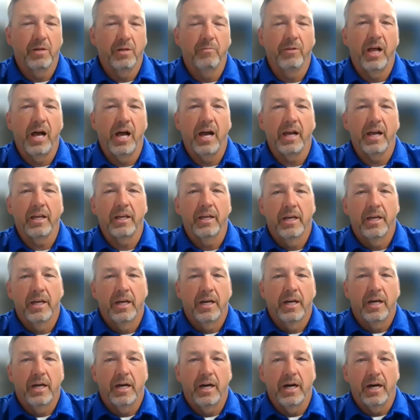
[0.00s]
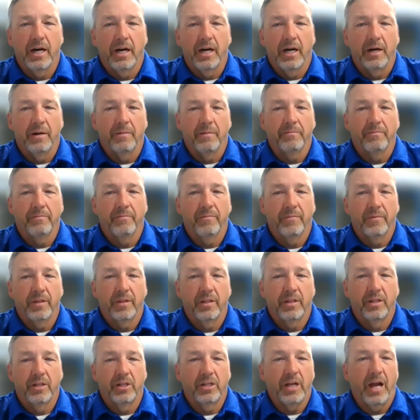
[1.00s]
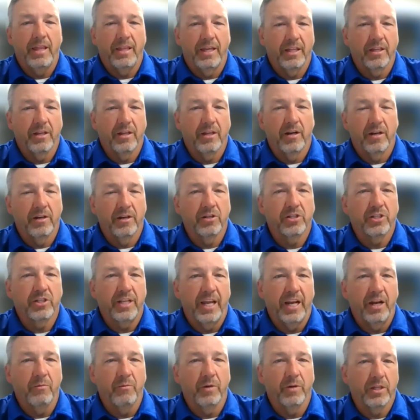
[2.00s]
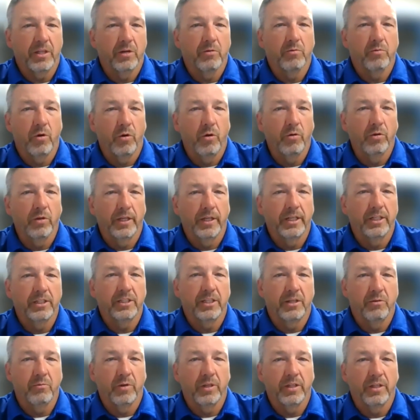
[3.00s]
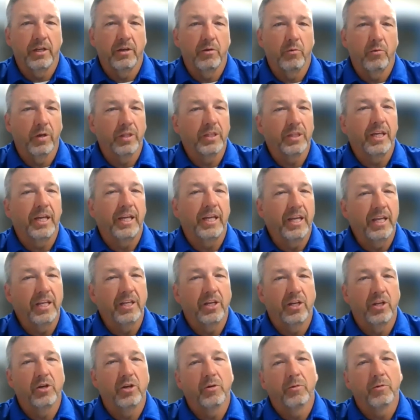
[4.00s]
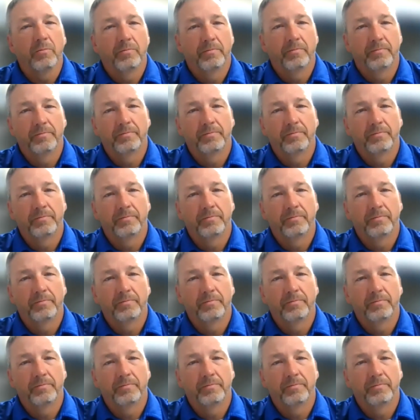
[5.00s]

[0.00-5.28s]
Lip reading: to block. I think they're understanding what their role is and what they need to do.